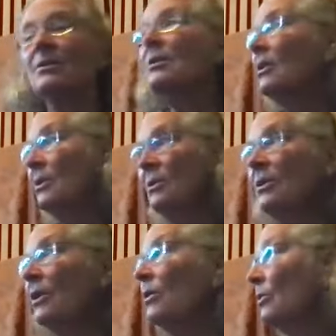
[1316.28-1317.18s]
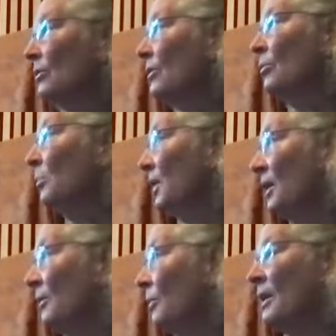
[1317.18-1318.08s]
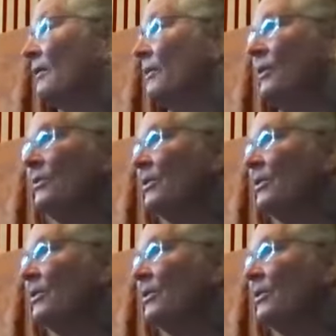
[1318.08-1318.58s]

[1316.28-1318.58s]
Nobody. Whatever you